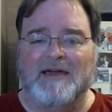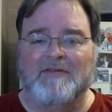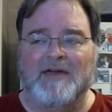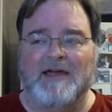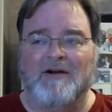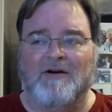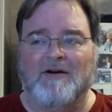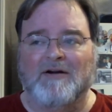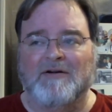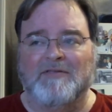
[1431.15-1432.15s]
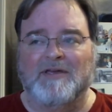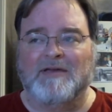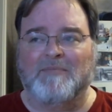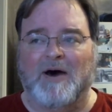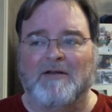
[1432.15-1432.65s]
and they are
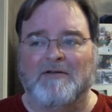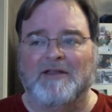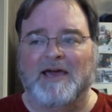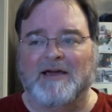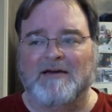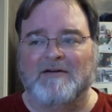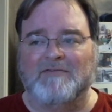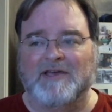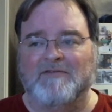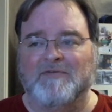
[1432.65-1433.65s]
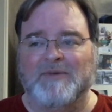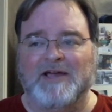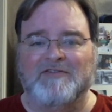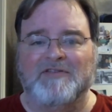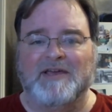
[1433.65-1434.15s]
the bottleneck of the
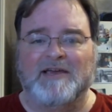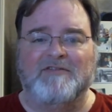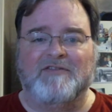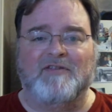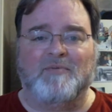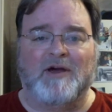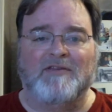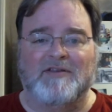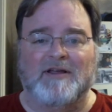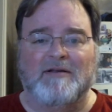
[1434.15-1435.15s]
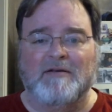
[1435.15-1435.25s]
information that gets to the president.